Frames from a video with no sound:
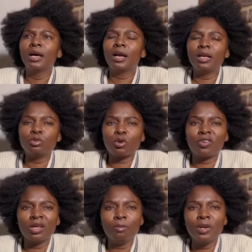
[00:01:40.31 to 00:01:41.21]
clips of
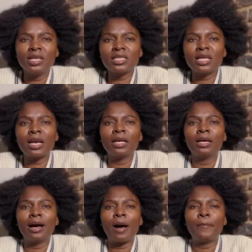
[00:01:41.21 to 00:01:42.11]
him
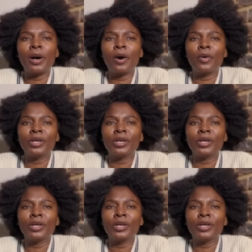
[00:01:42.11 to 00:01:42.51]
ministering about